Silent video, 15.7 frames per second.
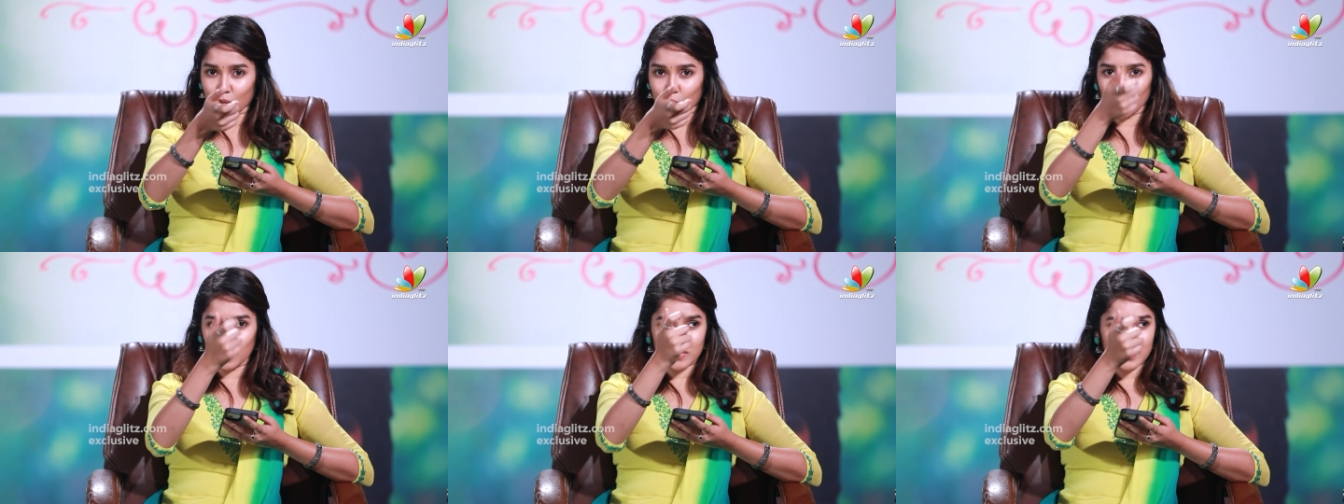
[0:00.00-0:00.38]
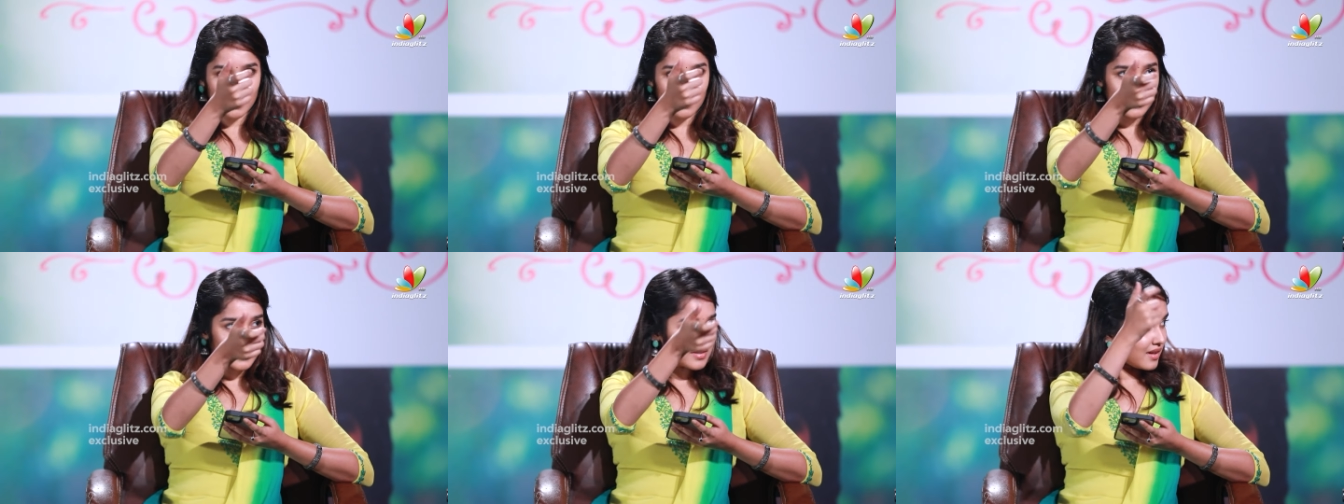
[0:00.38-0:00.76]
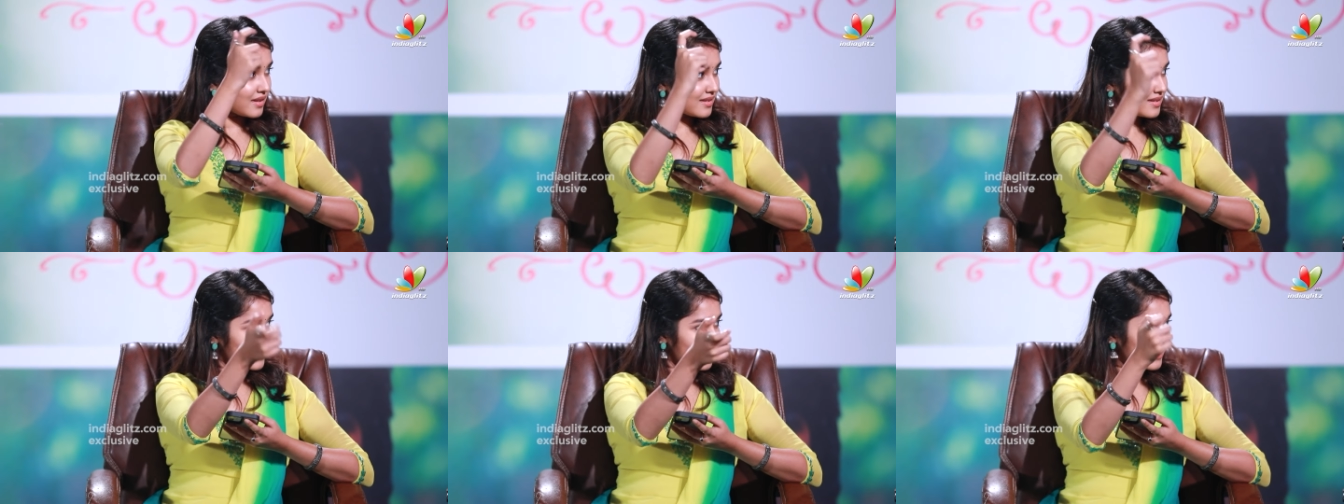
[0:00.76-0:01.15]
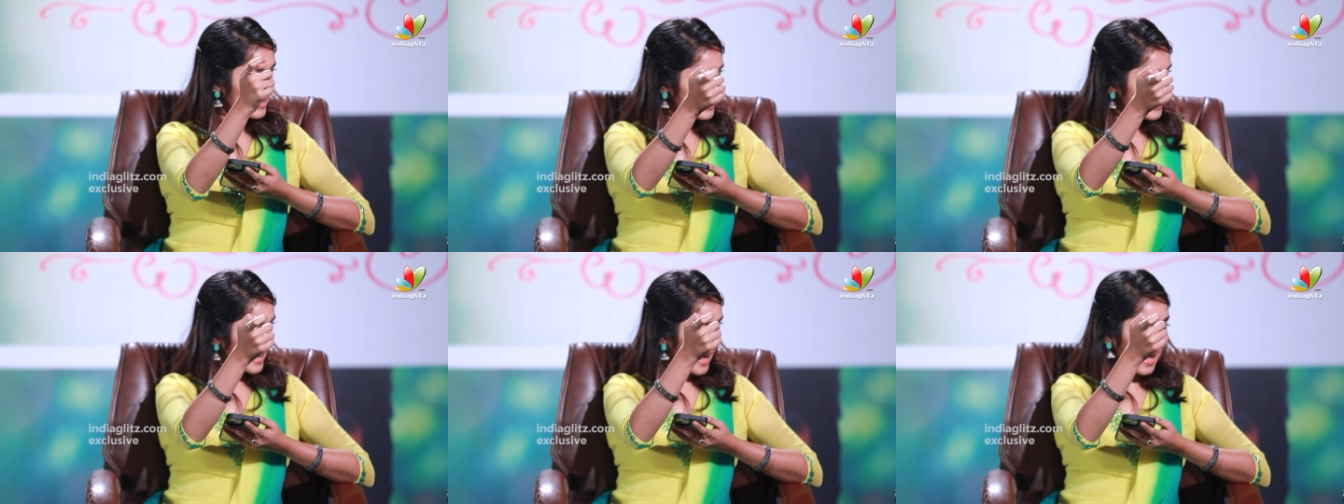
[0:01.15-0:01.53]
room service card, this thing,
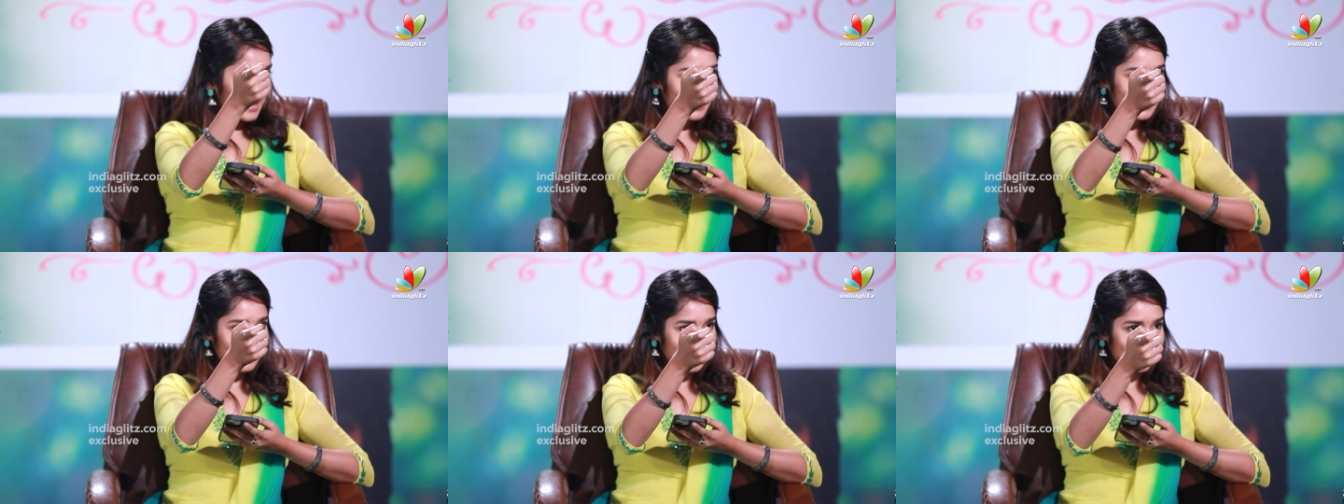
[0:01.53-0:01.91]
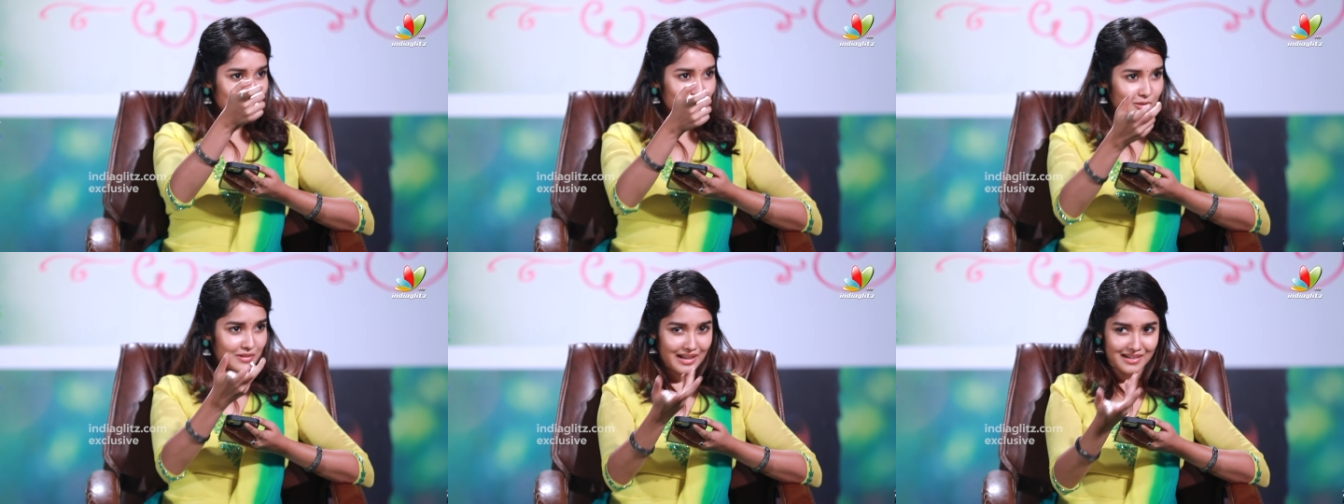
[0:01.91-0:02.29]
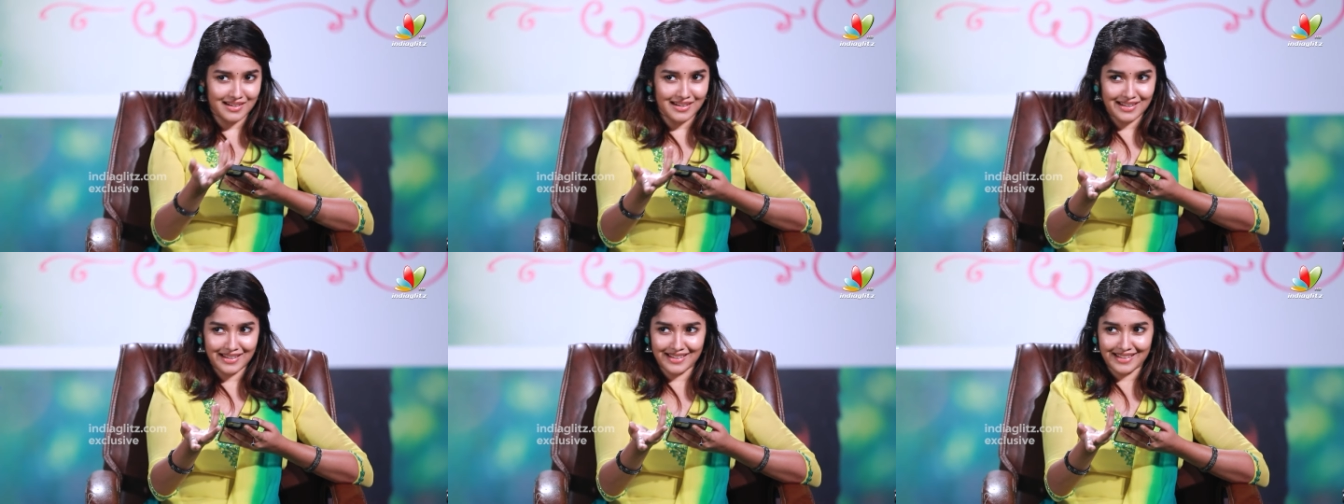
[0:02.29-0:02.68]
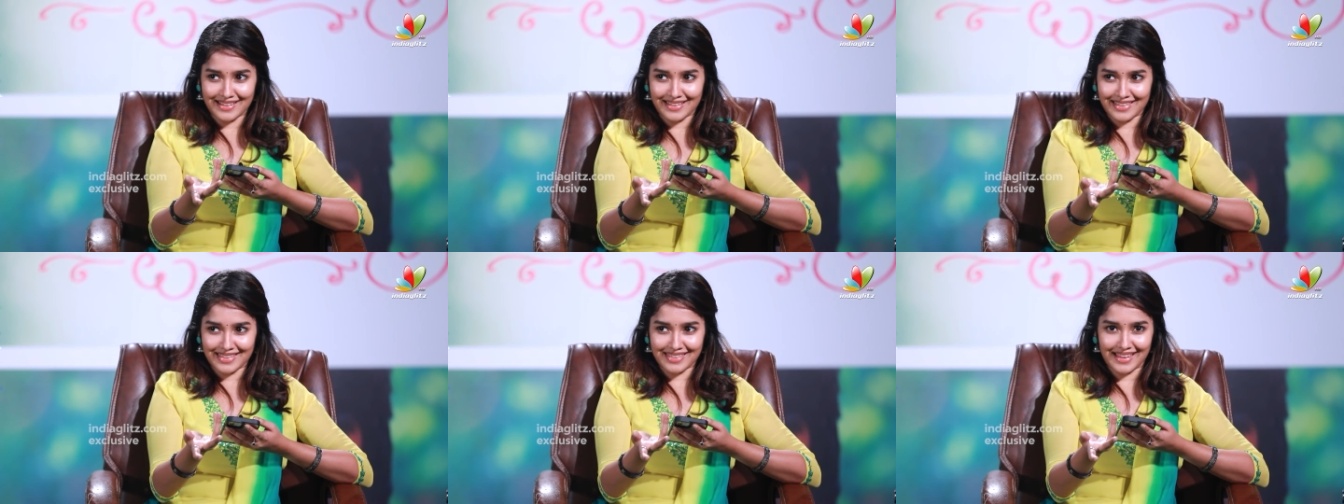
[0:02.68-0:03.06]
the scanning thing. So
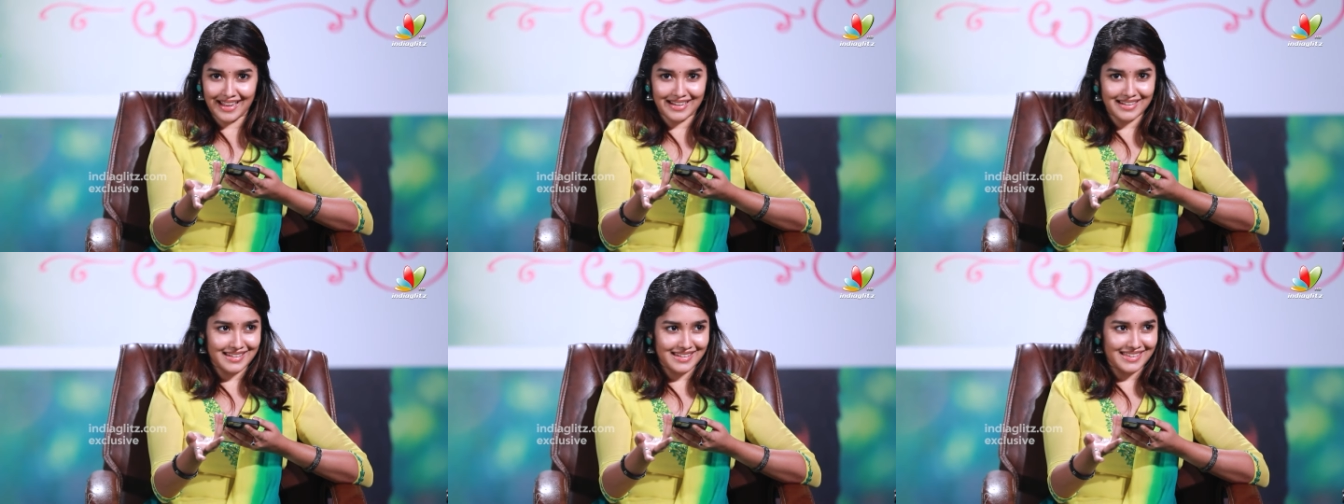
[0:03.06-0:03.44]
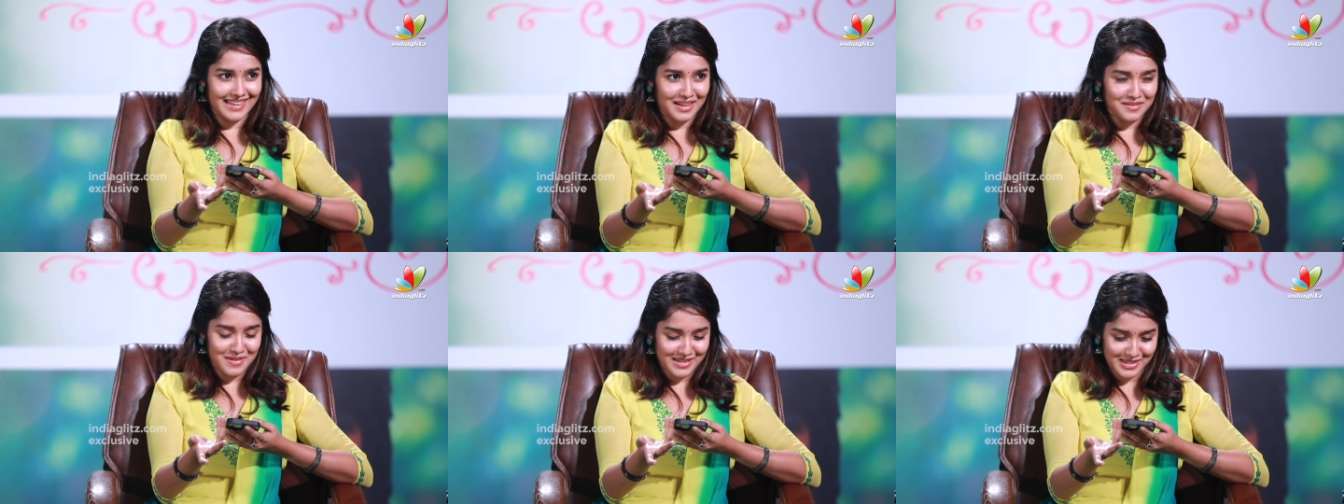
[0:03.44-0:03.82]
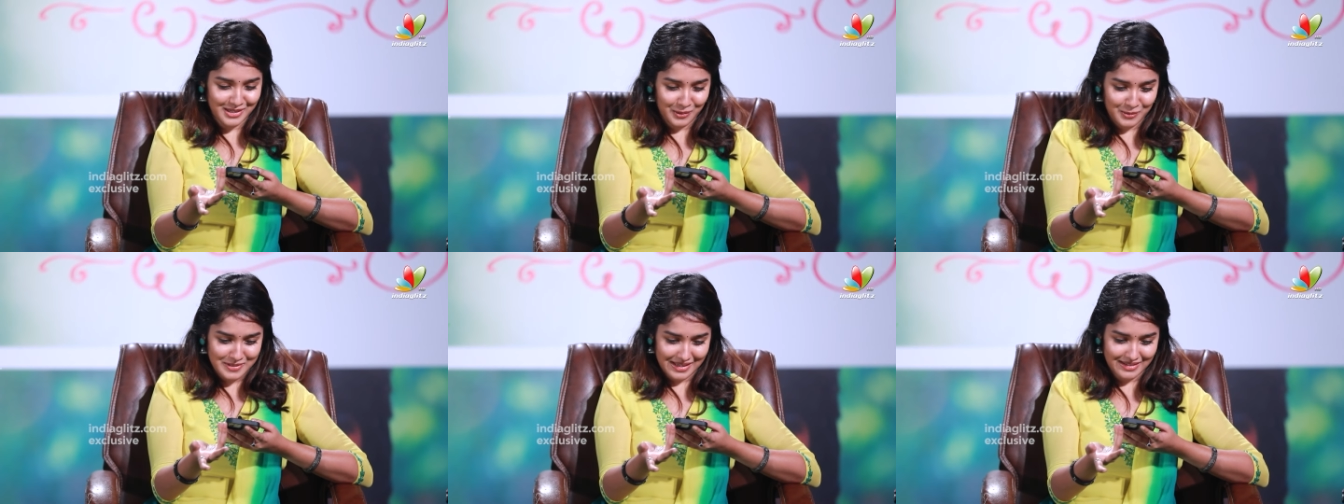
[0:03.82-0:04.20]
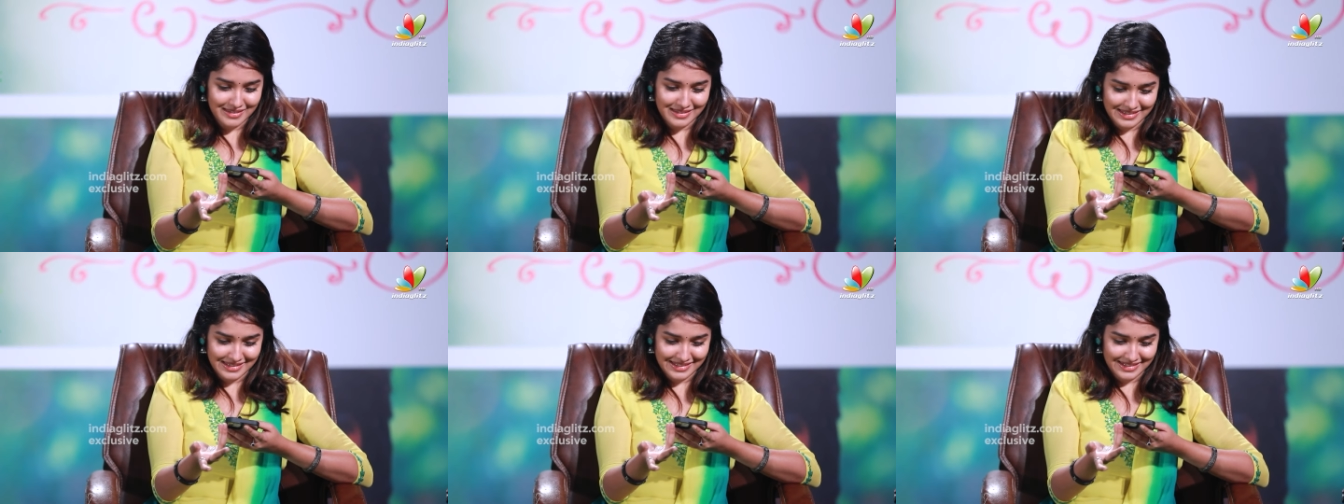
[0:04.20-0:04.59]
that makes zero
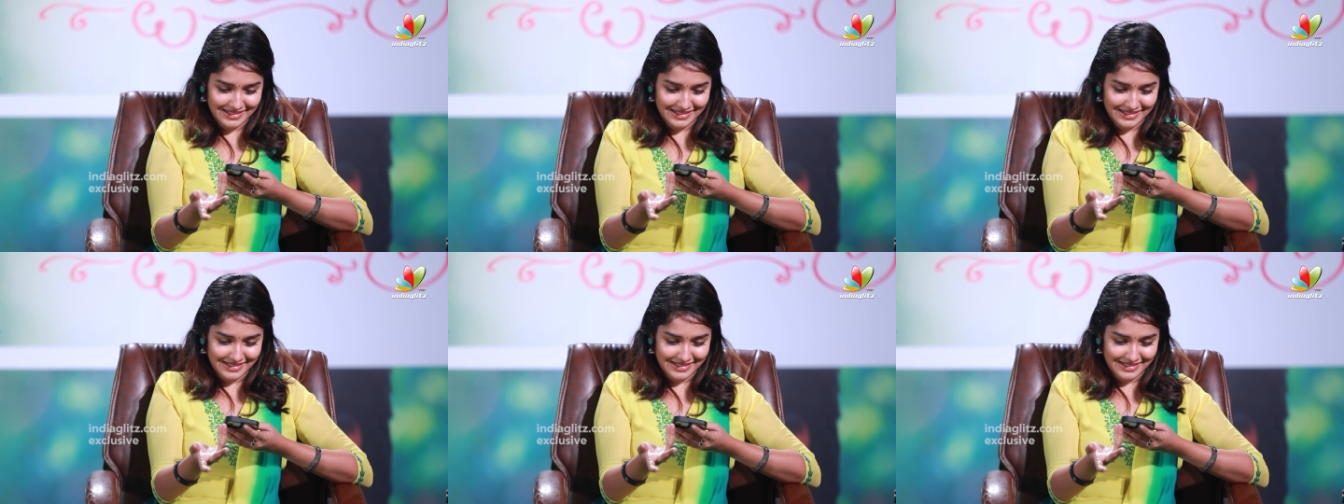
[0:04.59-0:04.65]
sense.